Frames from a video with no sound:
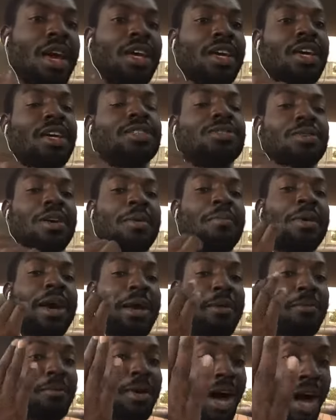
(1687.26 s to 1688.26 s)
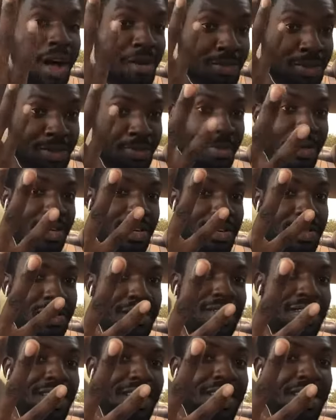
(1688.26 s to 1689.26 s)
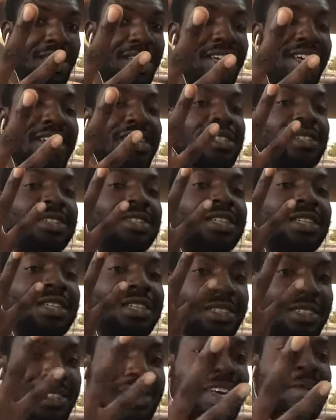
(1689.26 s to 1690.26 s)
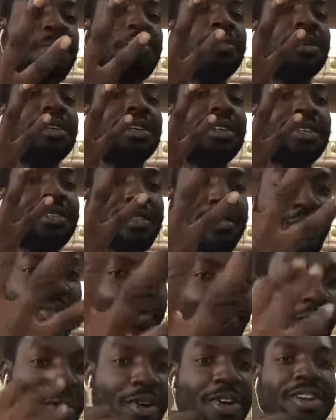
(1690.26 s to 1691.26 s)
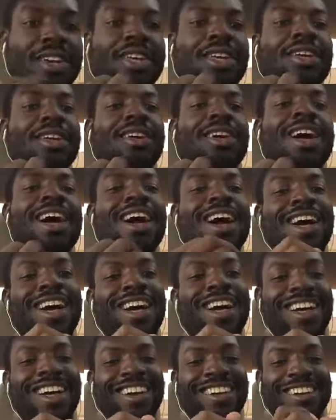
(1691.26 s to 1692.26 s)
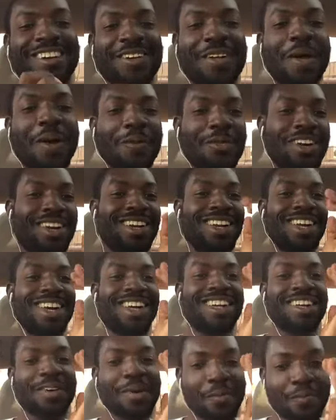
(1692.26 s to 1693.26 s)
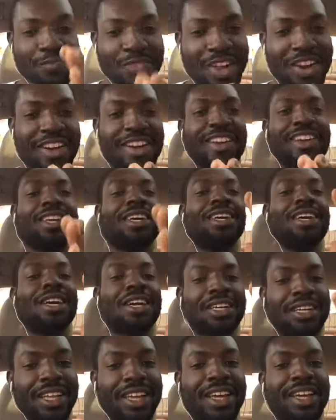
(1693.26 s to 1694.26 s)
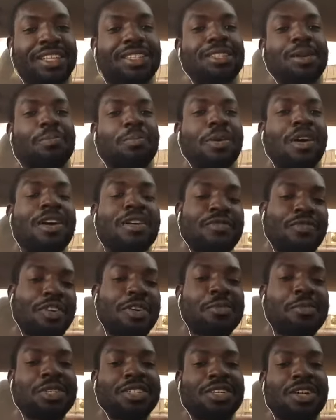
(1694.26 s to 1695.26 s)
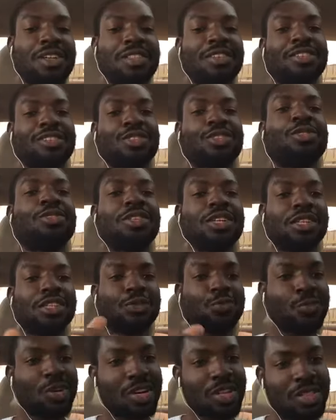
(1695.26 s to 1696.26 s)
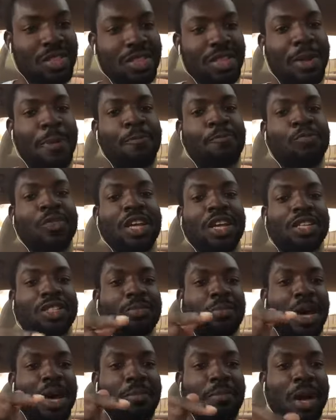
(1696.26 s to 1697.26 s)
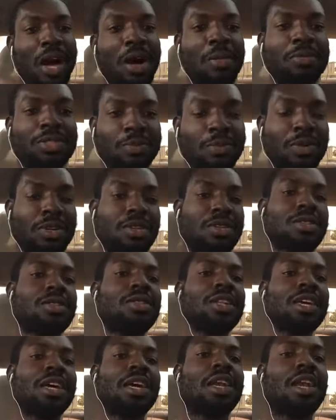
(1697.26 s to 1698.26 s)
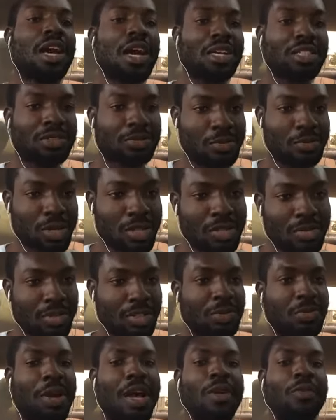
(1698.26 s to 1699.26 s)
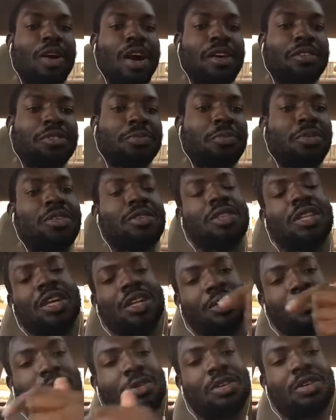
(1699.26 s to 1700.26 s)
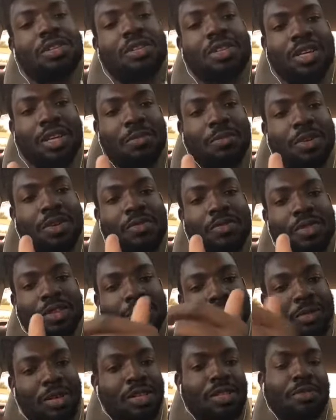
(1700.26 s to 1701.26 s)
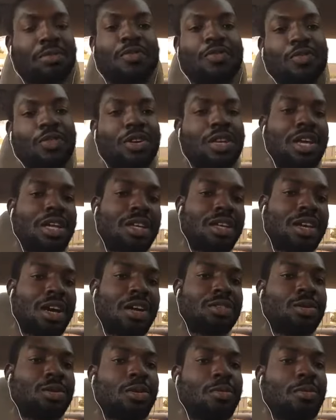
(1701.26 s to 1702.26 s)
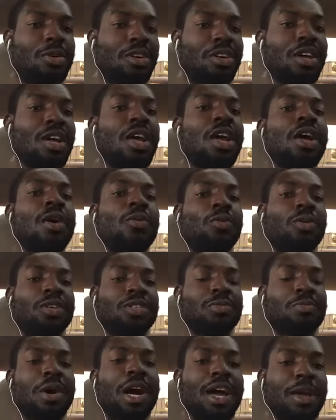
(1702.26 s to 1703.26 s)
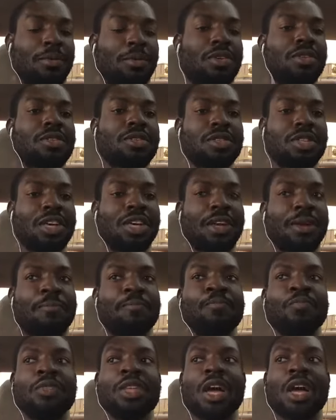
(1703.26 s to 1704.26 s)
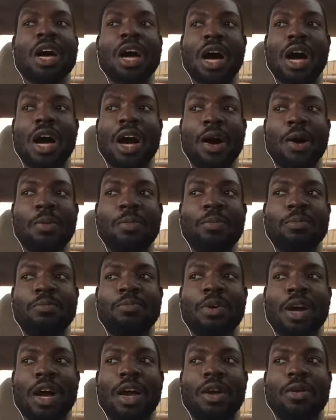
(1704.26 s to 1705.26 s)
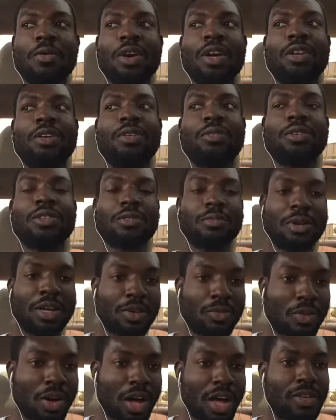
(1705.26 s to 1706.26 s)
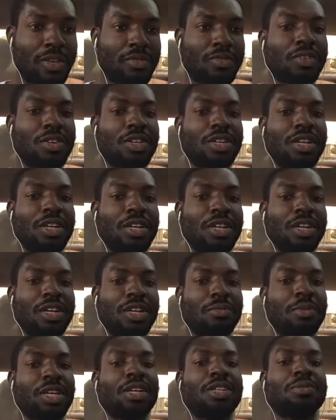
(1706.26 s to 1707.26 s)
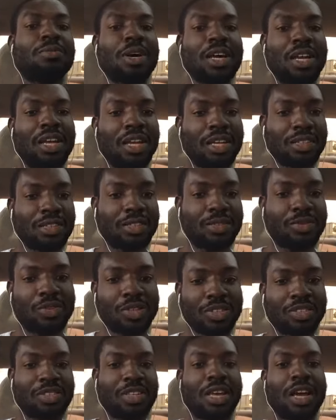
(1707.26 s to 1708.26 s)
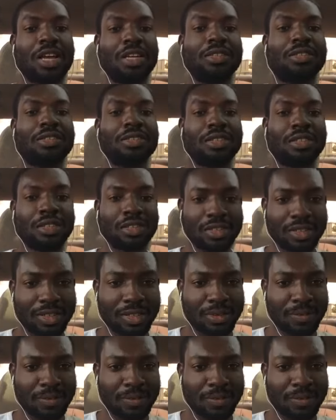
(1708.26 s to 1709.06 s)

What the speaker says: guess what? My mom's birthday is December 30. We're like 30 days apart from each other. So this month is my mom's birthday. Last month was my wife's birthday, and the month before that in October was my birthday. I went out with my wife for dinner because my lesson was canceled.